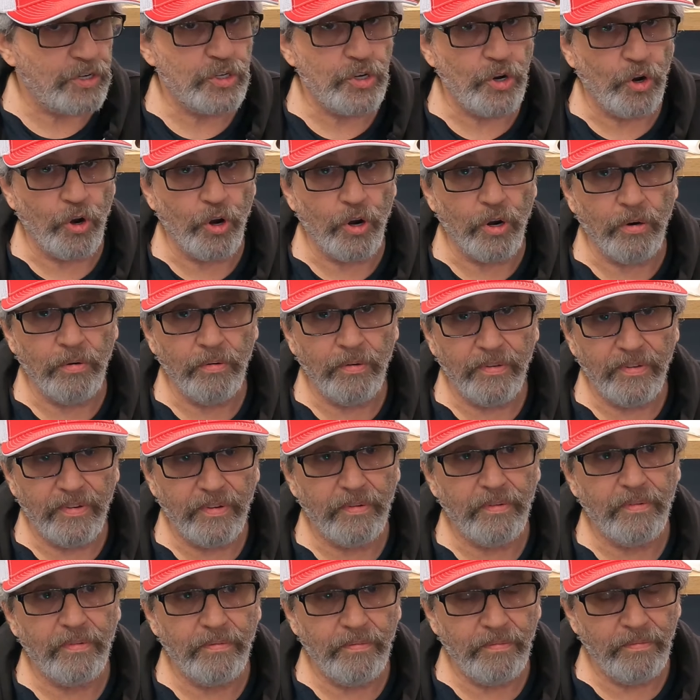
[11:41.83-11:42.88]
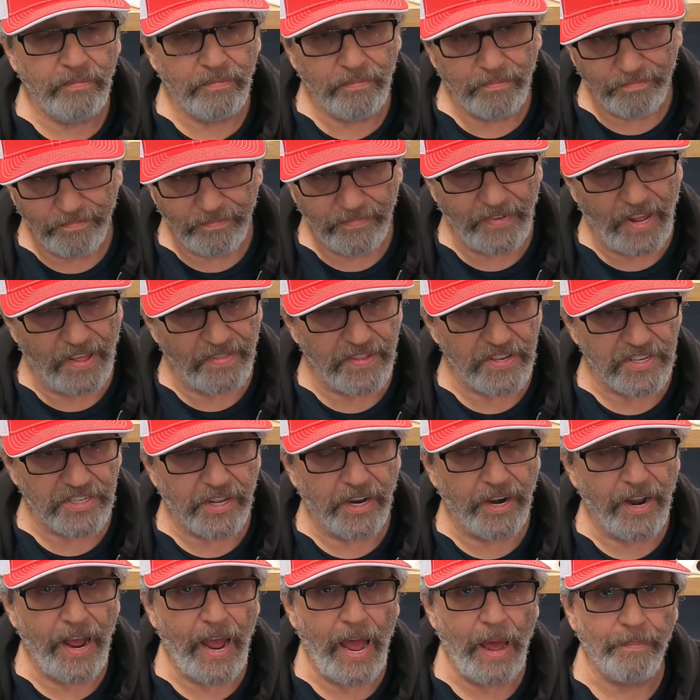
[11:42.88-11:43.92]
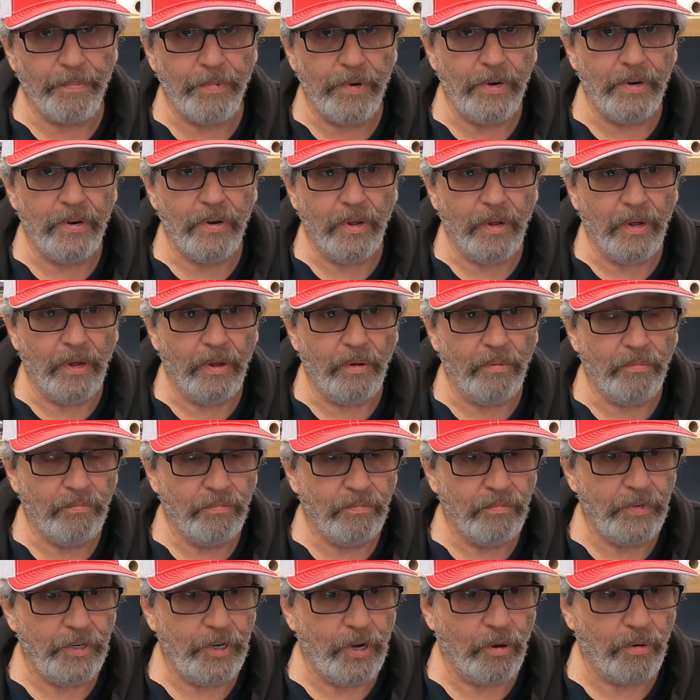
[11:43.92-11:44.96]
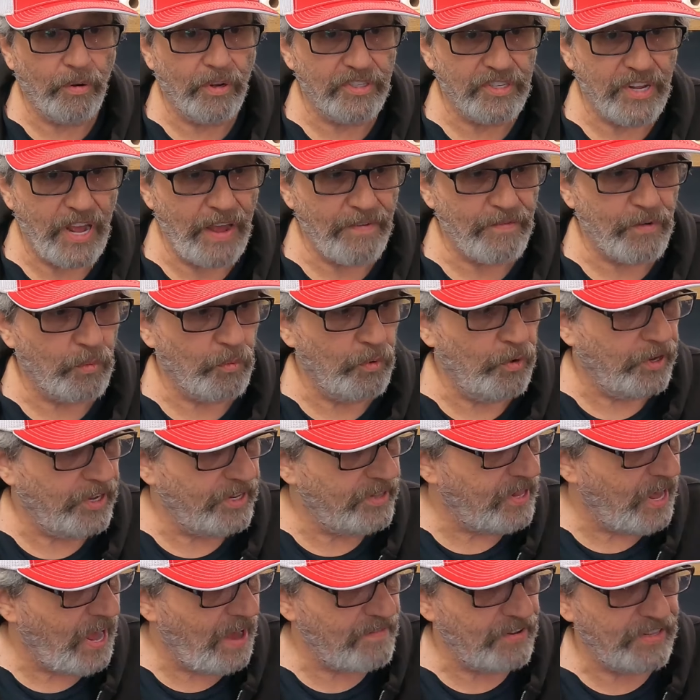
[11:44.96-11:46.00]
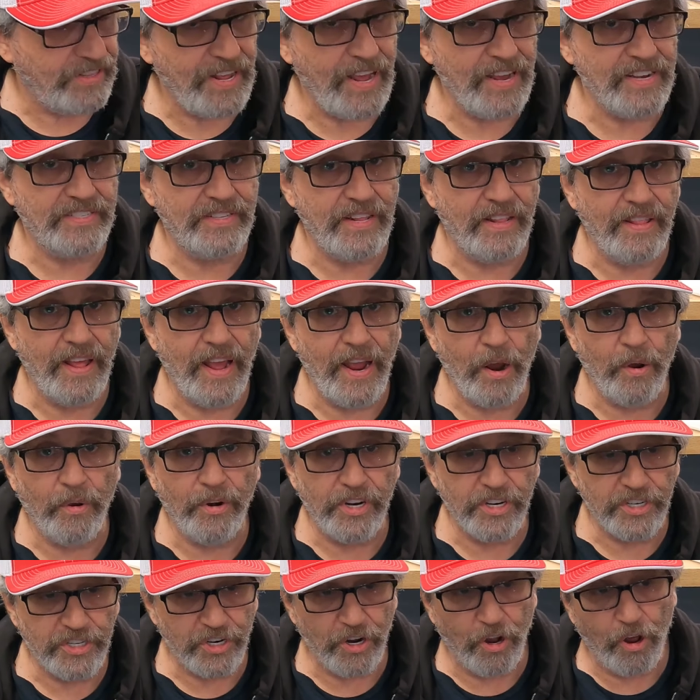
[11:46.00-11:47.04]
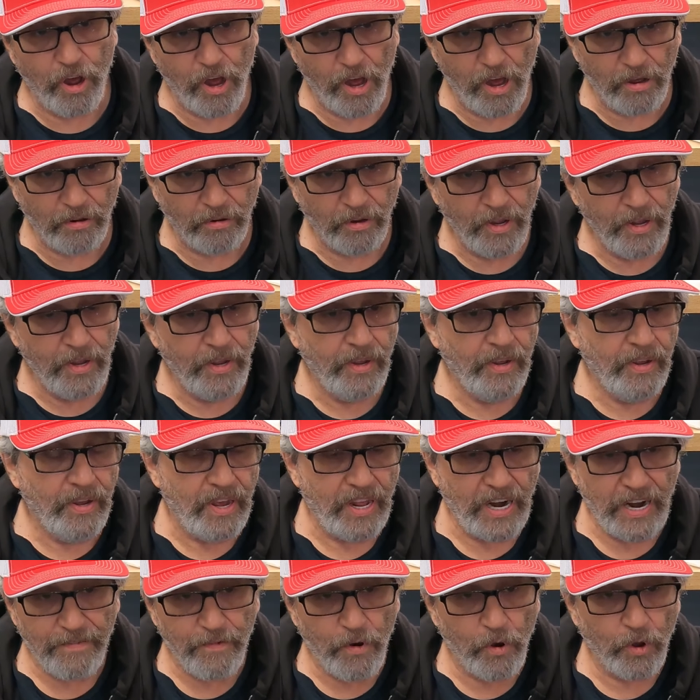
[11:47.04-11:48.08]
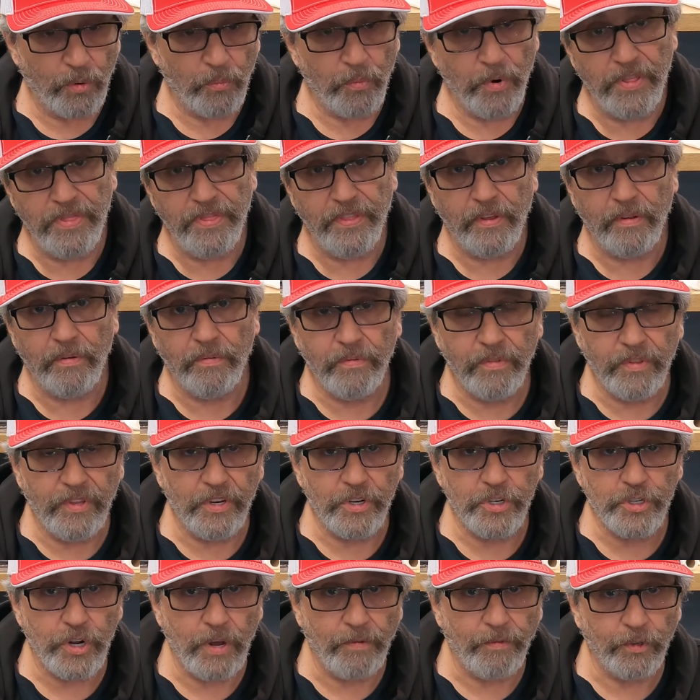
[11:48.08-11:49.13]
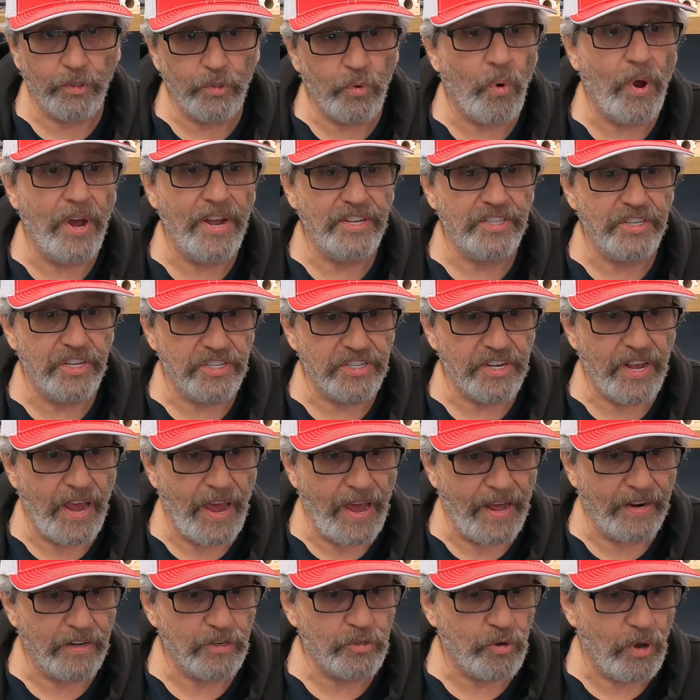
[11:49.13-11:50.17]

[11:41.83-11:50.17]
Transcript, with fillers: sure nothing's going to happen, uh, you know, because I haven't really, I haven't tested the Heritage and I've only ridden the, the shovel twice since I had it.